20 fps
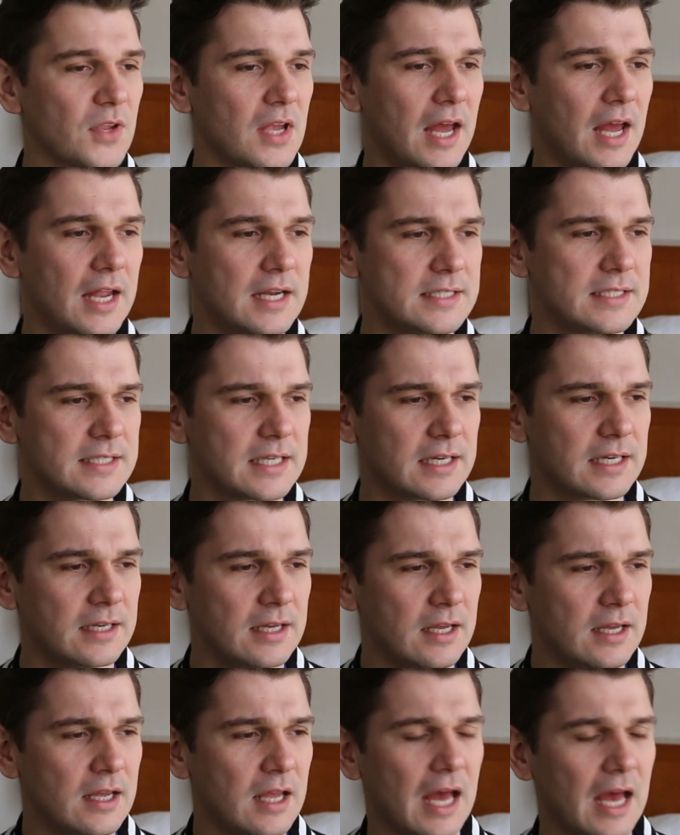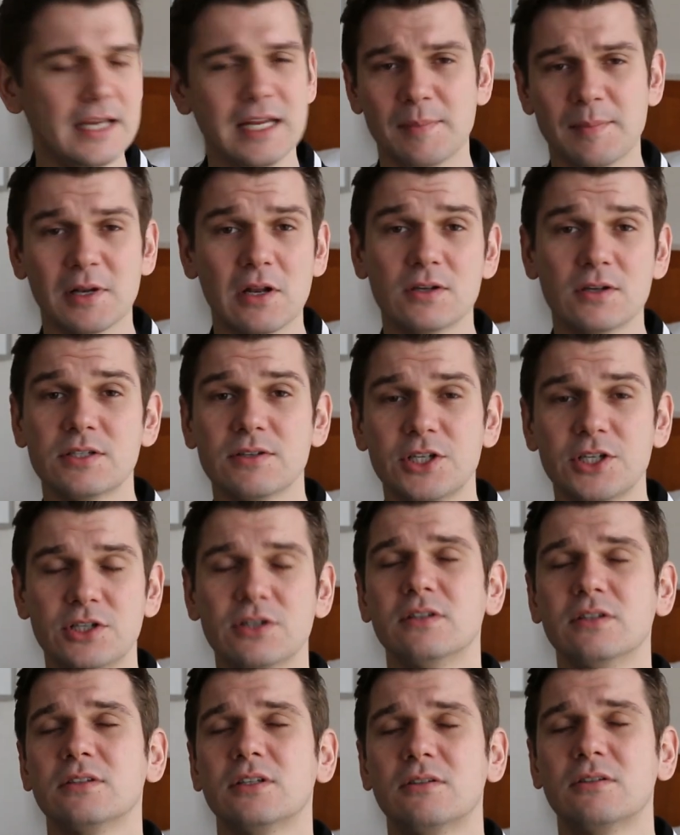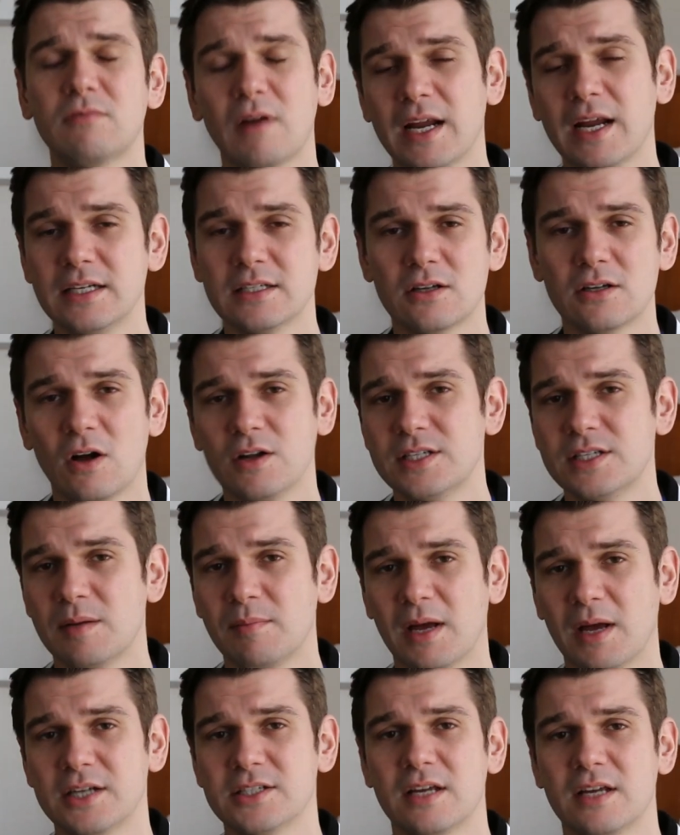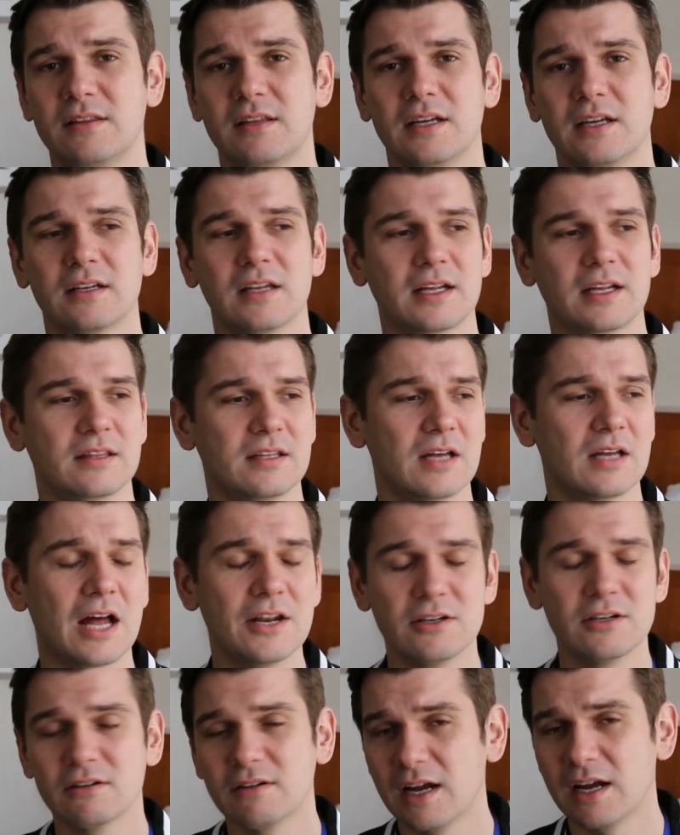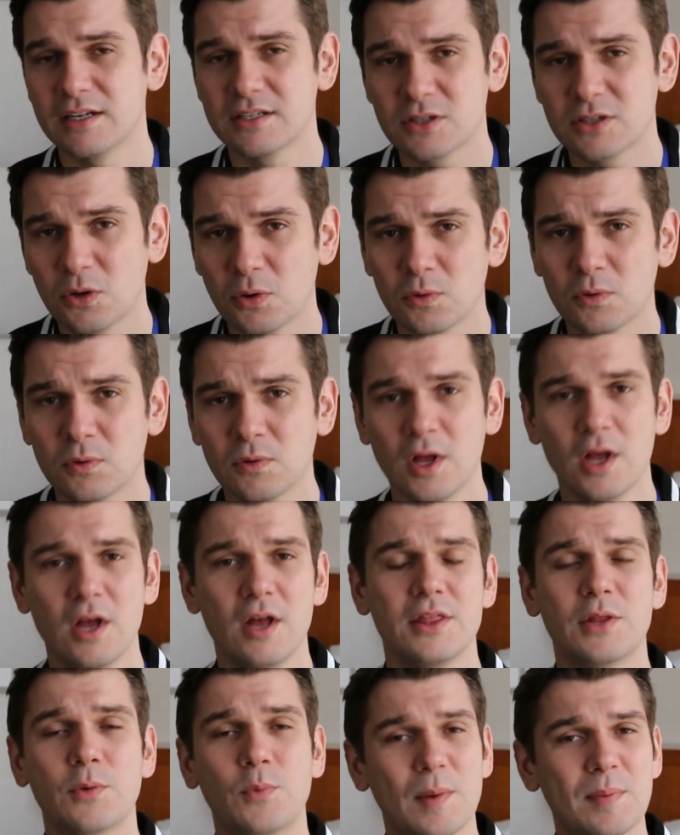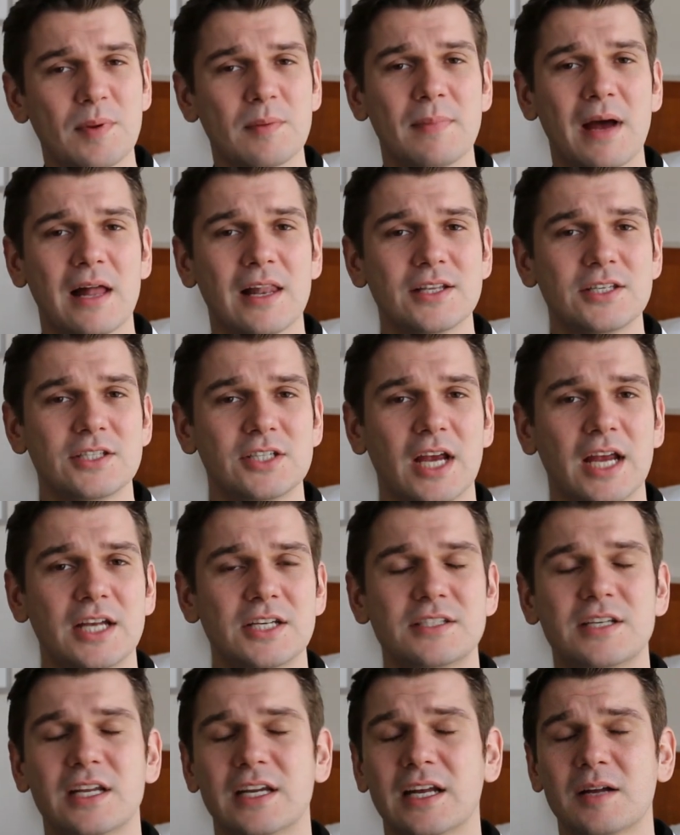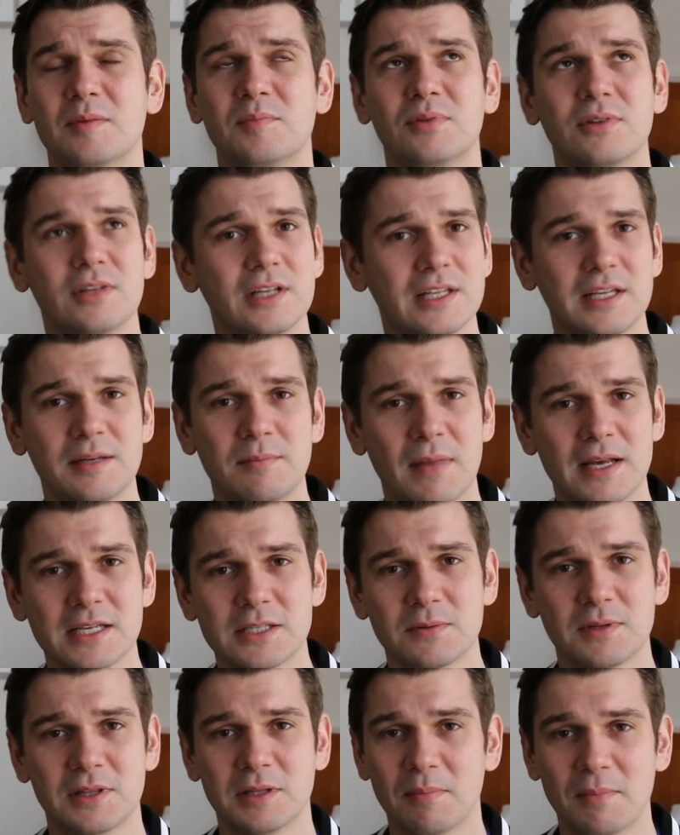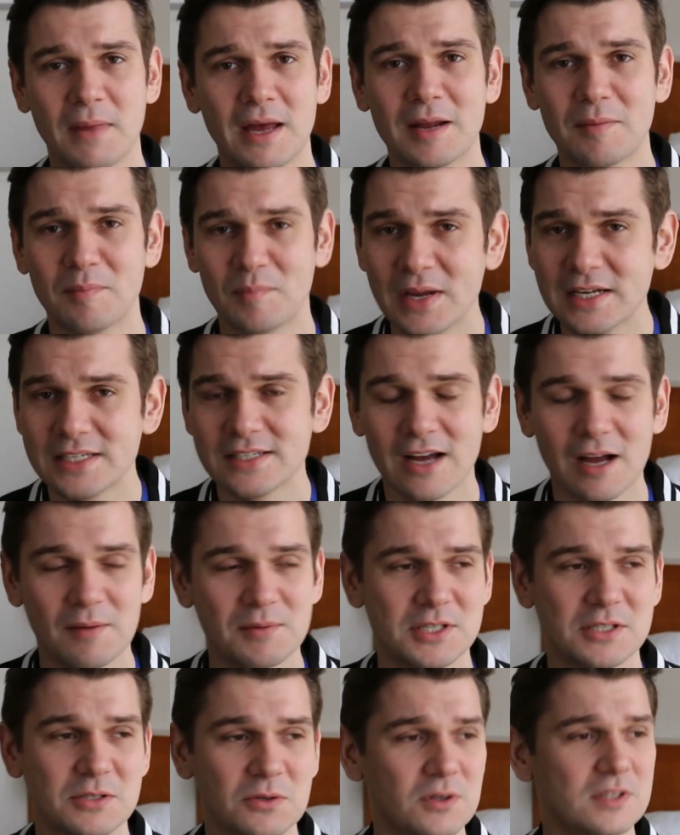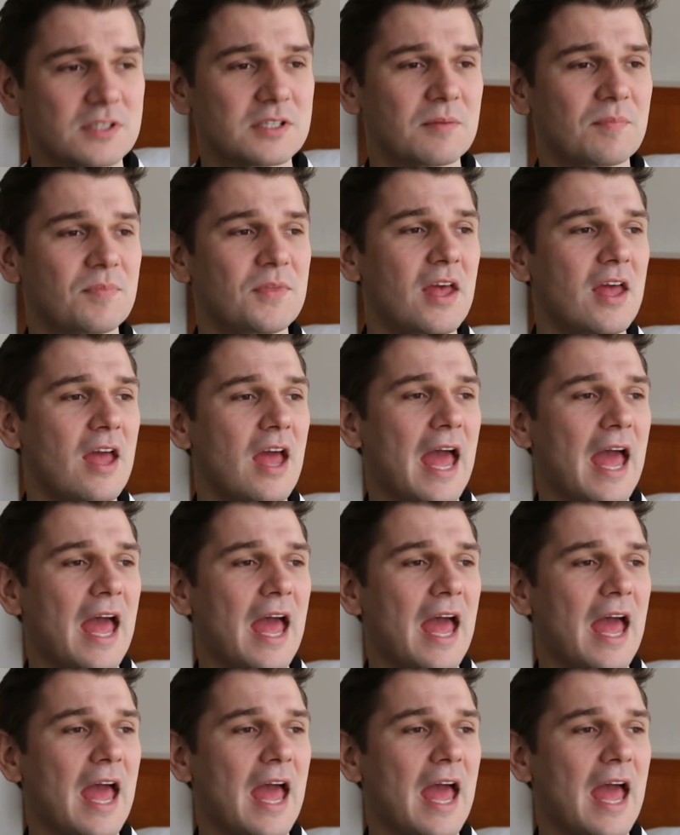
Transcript: And yeah, but long story short, great content patch, I think. Like, the Underground is cool, the weapon balance change is to completely mess with the meta big time, which is awesome.